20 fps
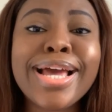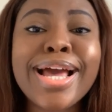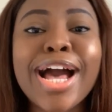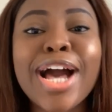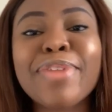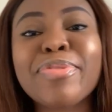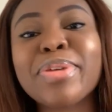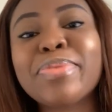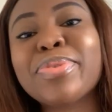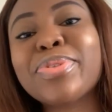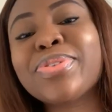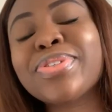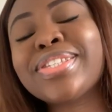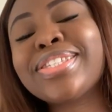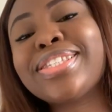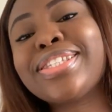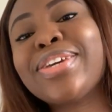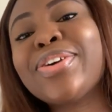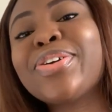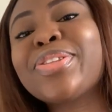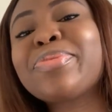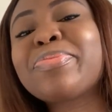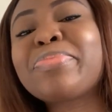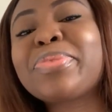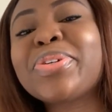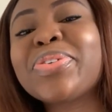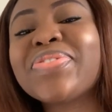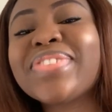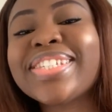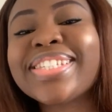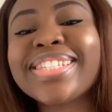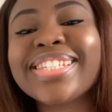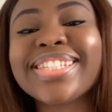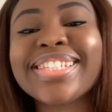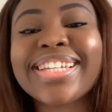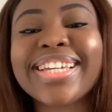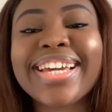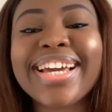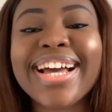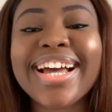I'll be able to see all the provinces
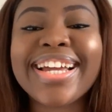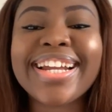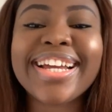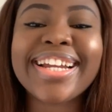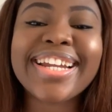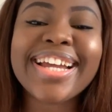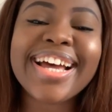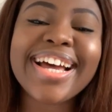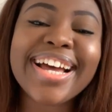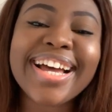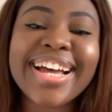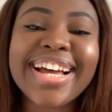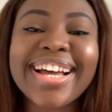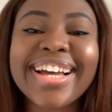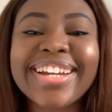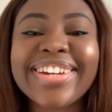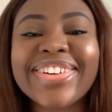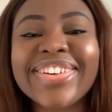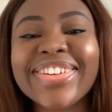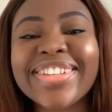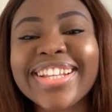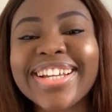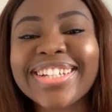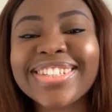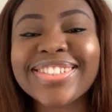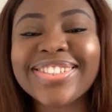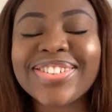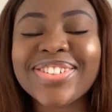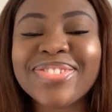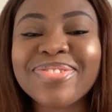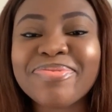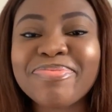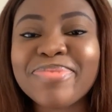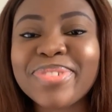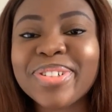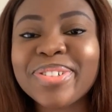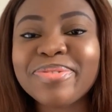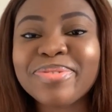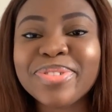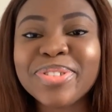in Canada and all that stuff.
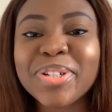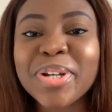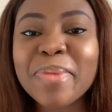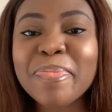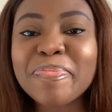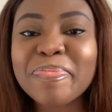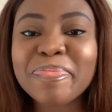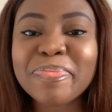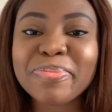But nope.